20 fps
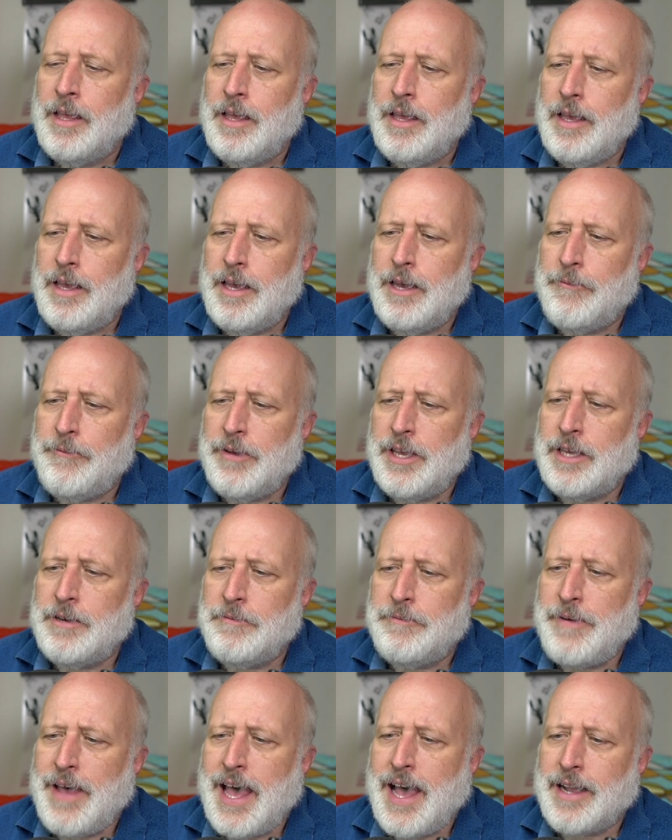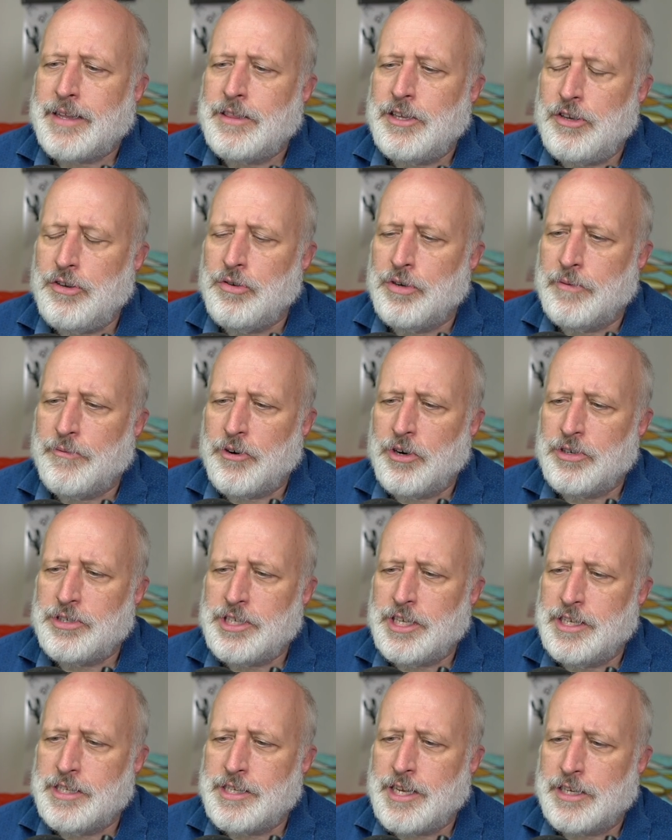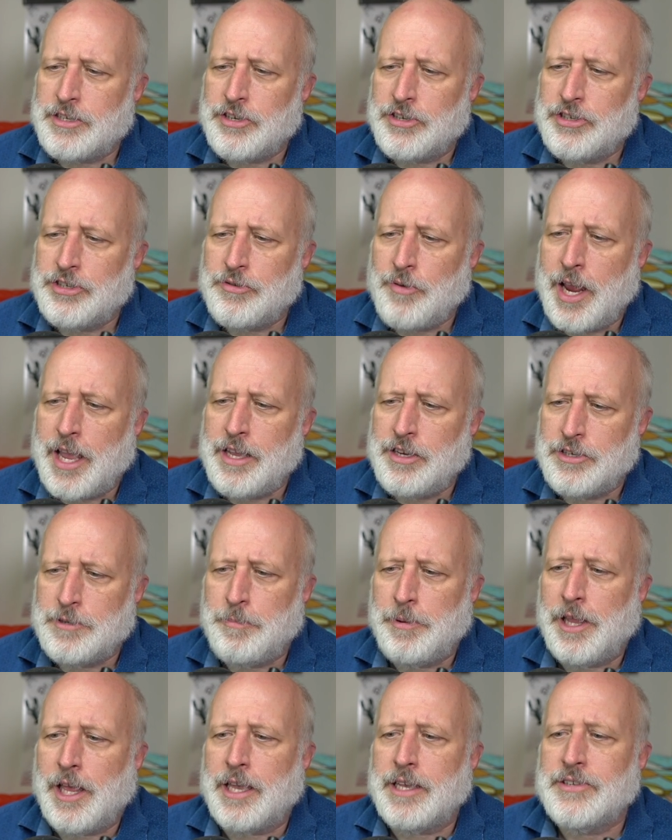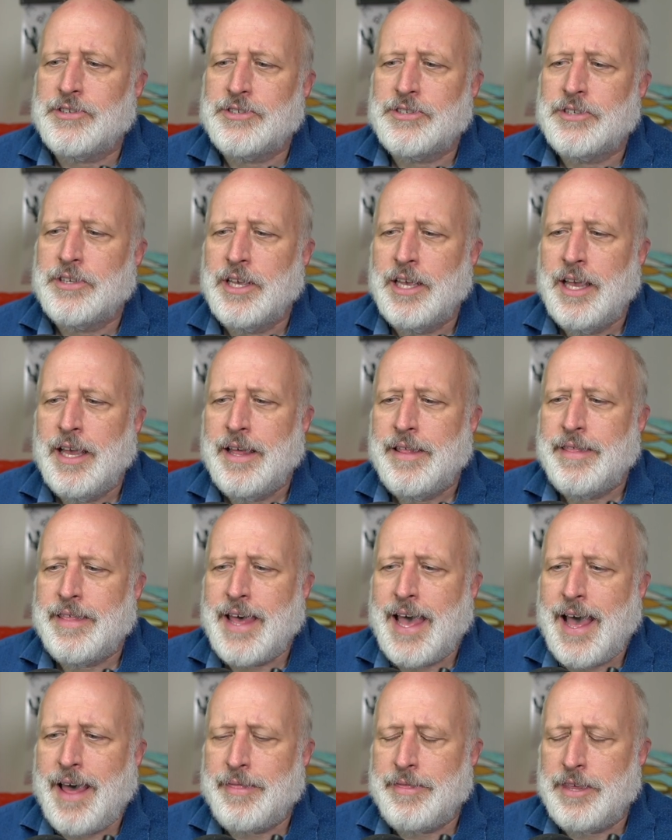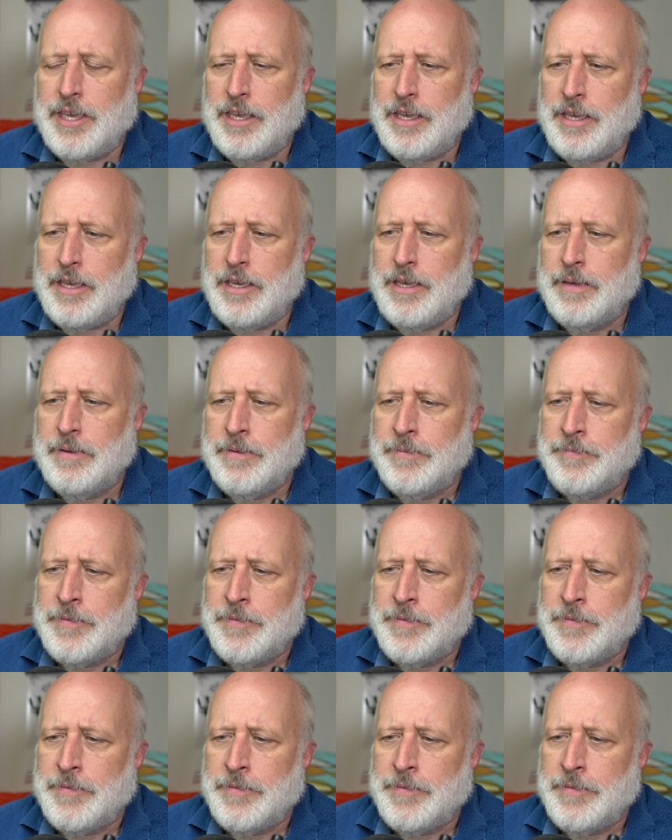if, in fact, the universe is such a strange place that the